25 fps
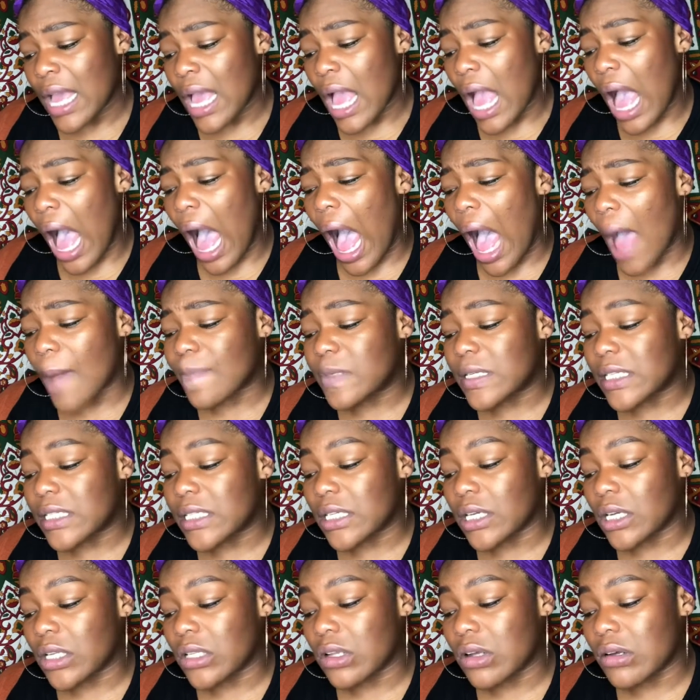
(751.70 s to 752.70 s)
opted
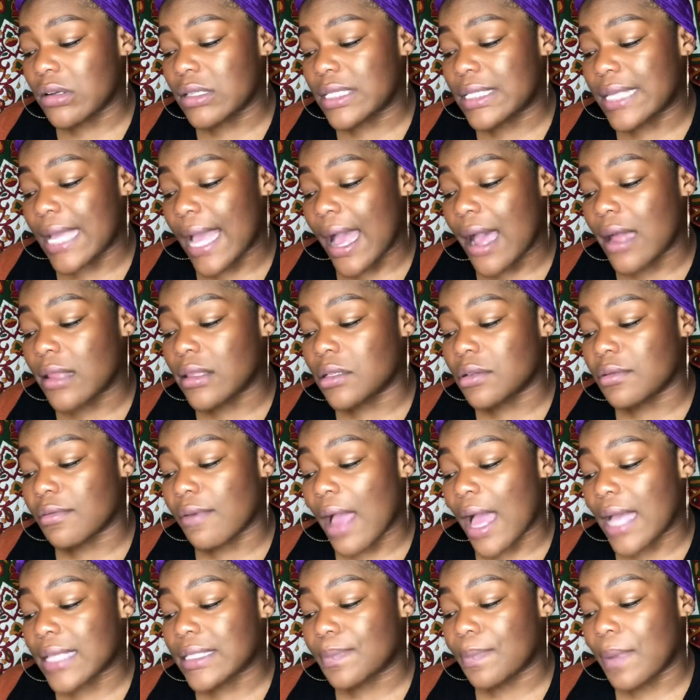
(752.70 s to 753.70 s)
to close down Little
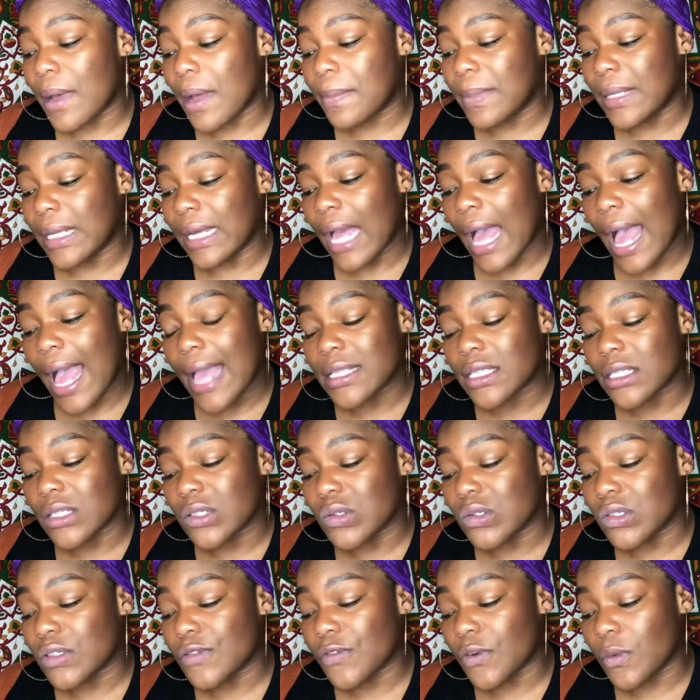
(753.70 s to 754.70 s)
Rock's public high
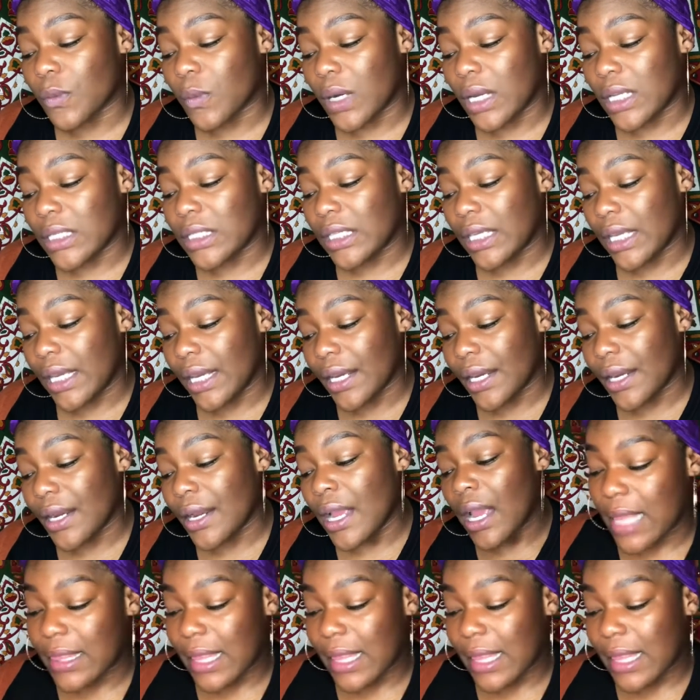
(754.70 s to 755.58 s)
schools for 1 year.